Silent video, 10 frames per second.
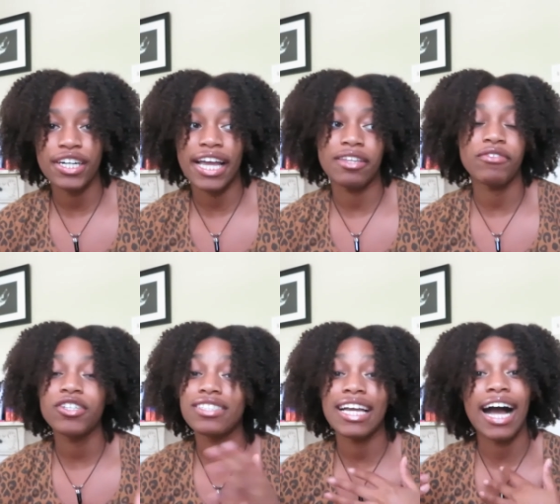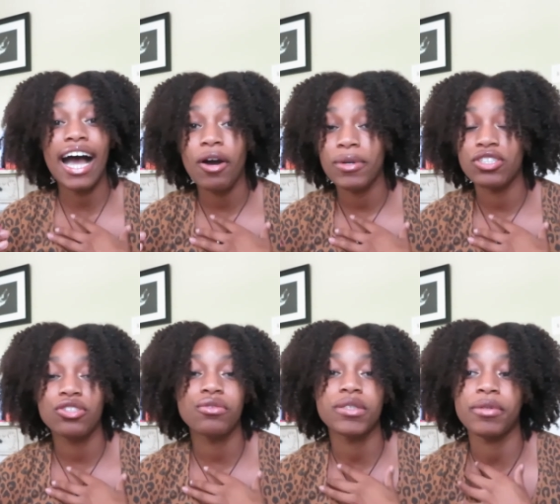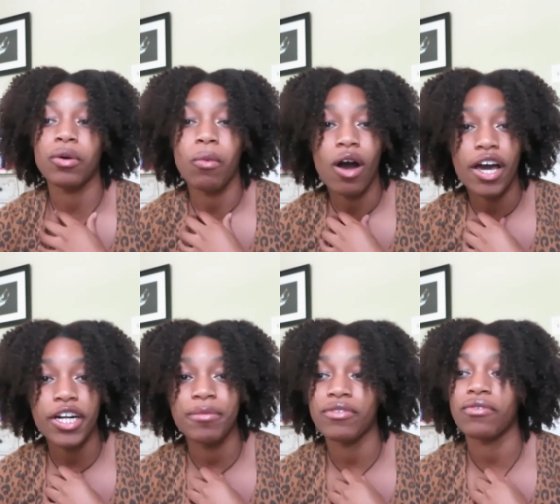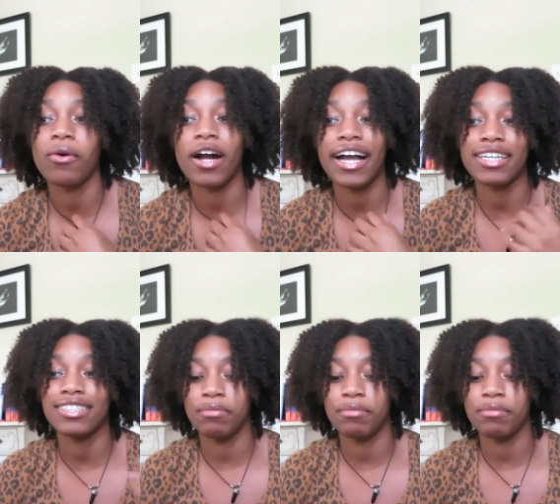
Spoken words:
and the first thing I always do is put water before I